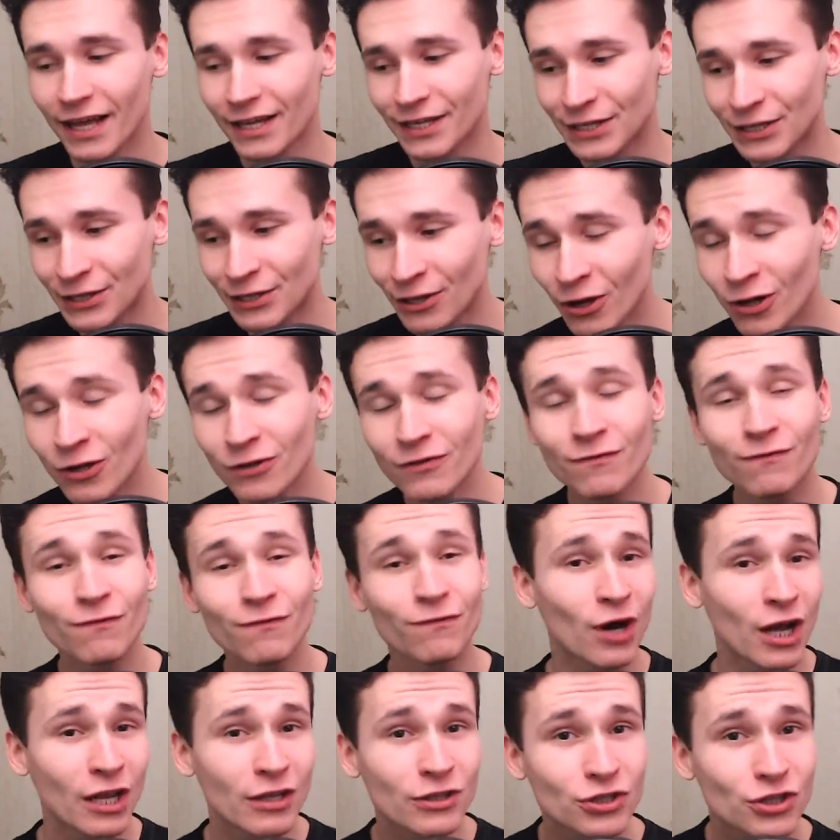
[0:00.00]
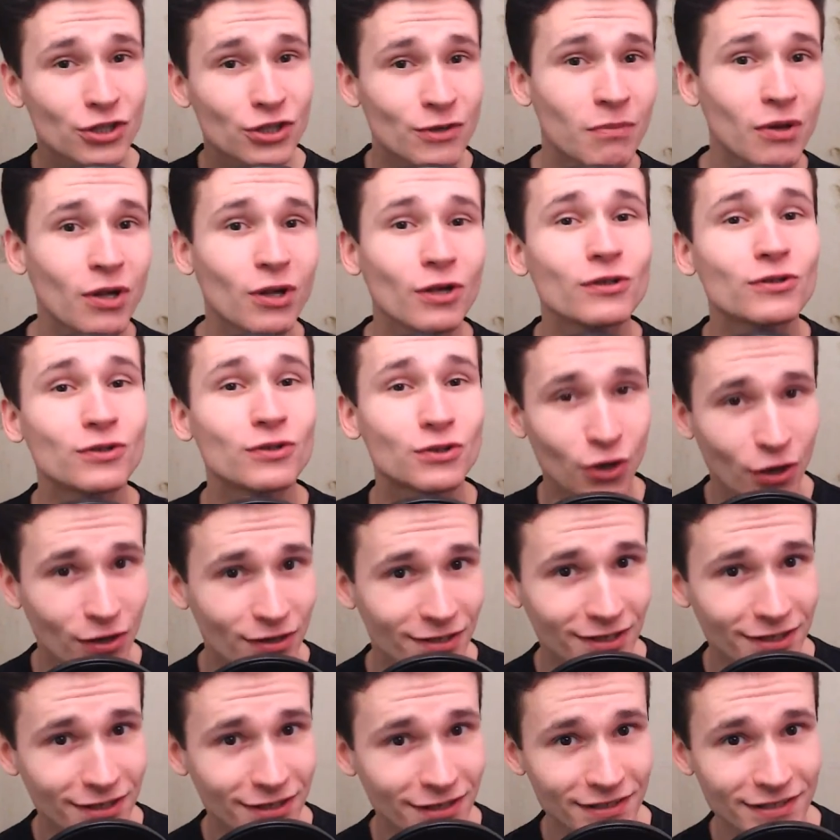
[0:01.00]
non-fungible
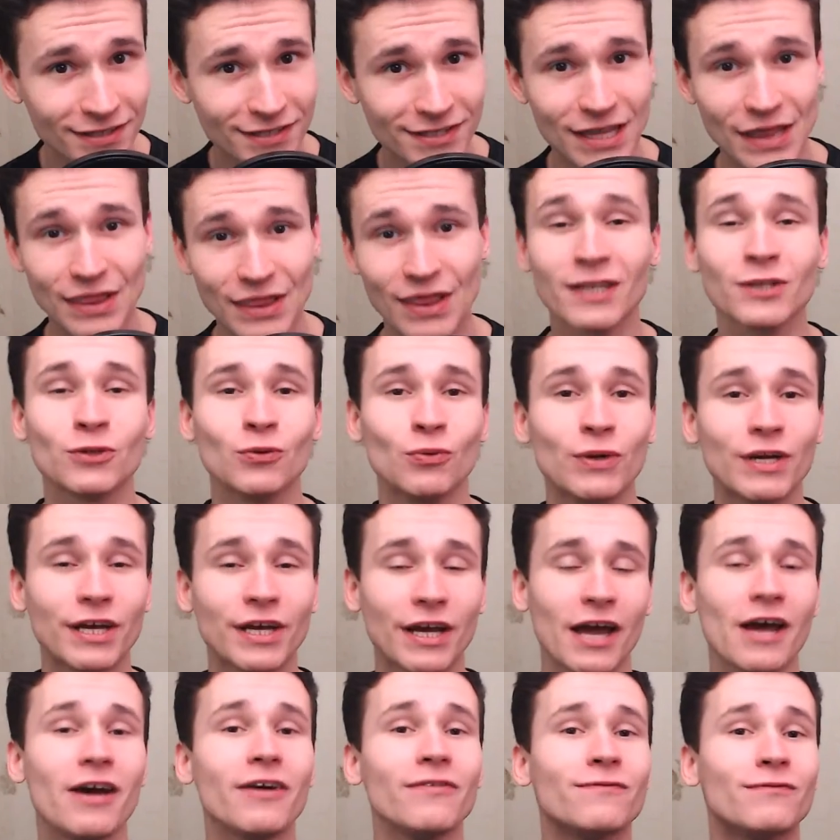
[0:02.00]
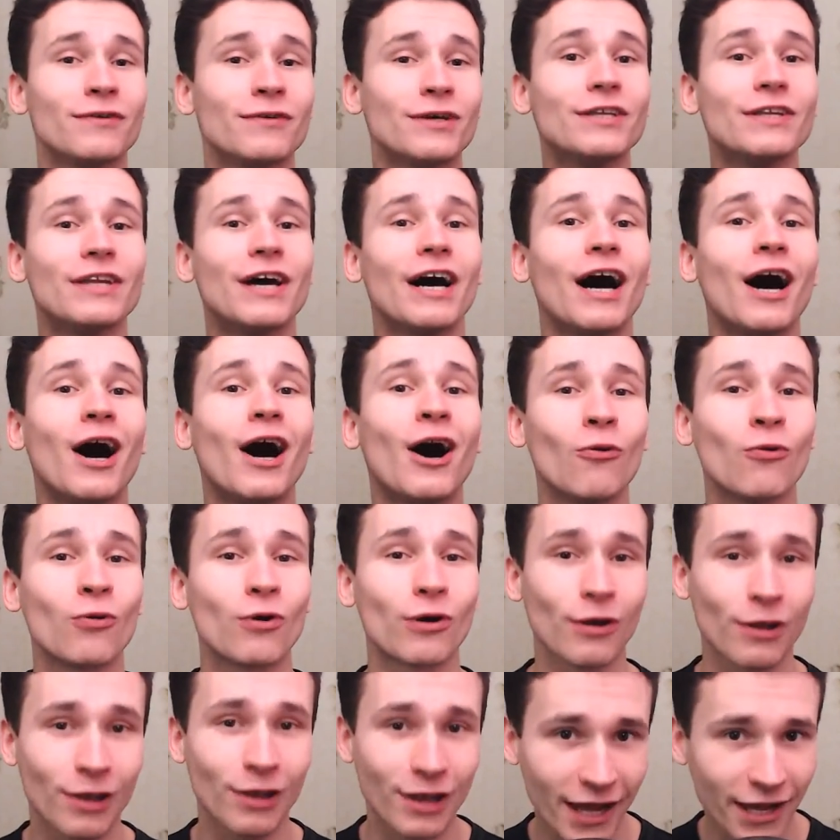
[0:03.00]
tokens that we have in
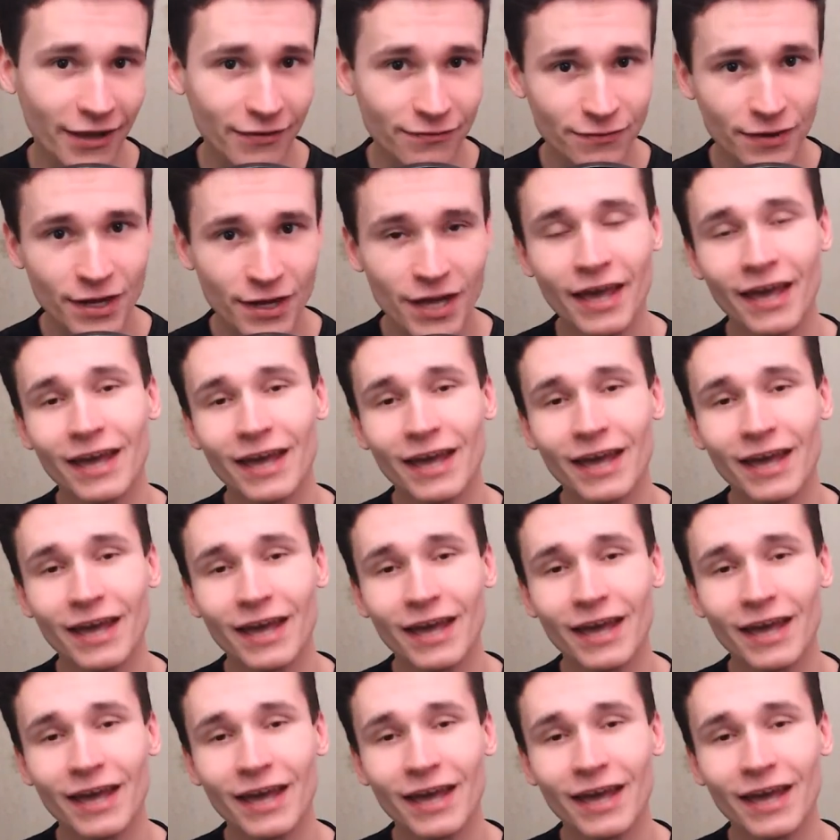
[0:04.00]
our life.